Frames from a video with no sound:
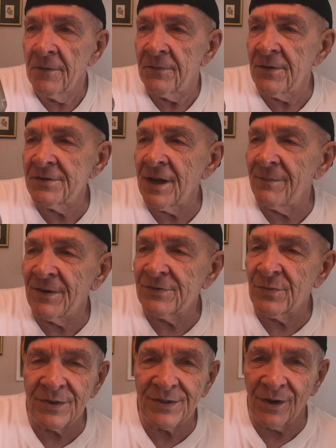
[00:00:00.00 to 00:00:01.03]
First time I've
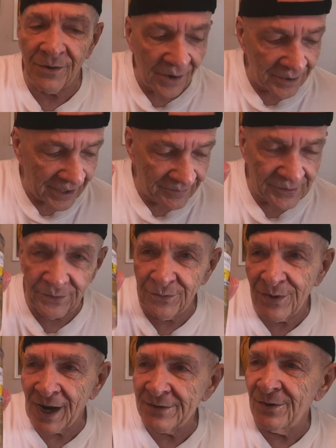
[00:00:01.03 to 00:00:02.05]
switched in a long time, so
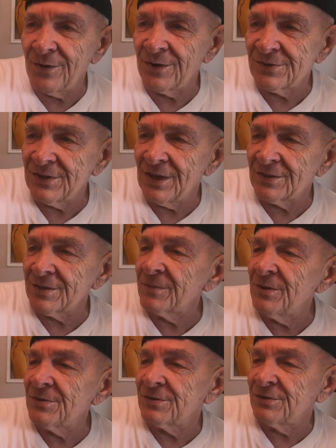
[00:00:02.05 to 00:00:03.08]
you guys are here to see this. I'm going
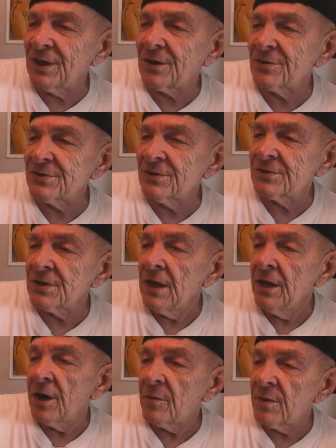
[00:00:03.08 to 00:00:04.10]
to use Dickinson's
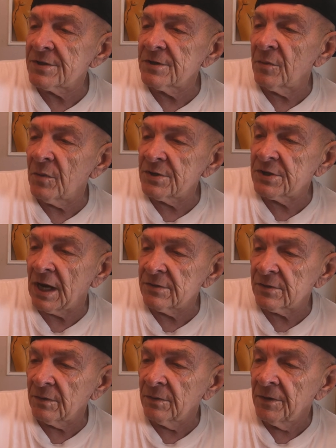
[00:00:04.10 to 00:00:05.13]
original witch
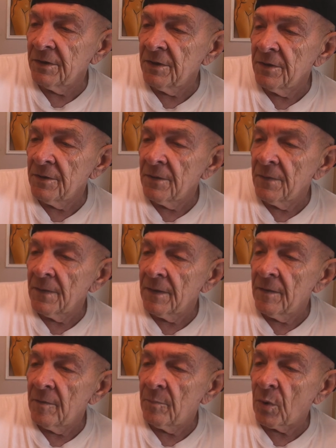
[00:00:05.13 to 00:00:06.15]
hazel
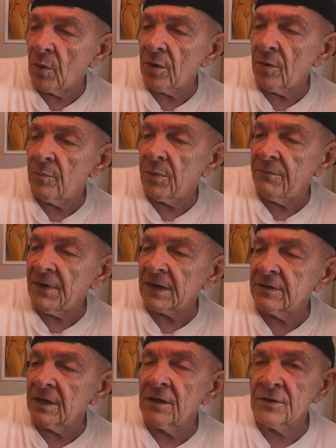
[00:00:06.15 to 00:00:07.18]
pore
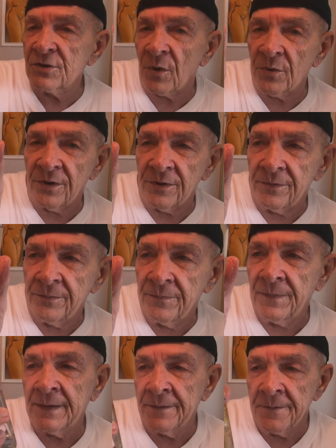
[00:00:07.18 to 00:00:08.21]
perfecting toner.
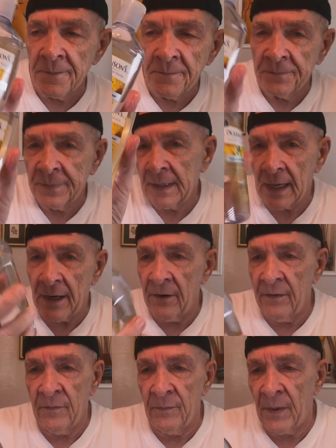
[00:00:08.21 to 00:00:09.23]
I don't
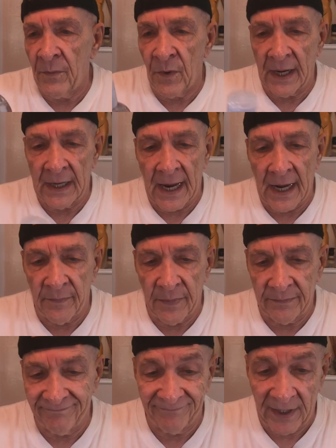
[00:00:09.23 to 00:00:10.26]
even remember where I got it,
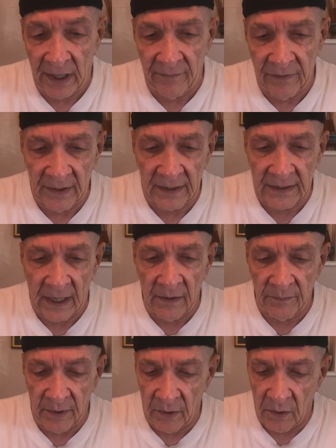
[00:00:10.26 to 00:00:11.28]
but I'll have a link
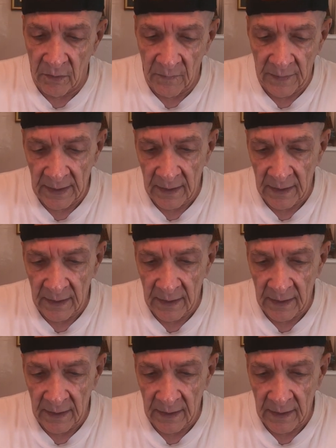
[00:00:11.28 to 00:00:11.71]
down below.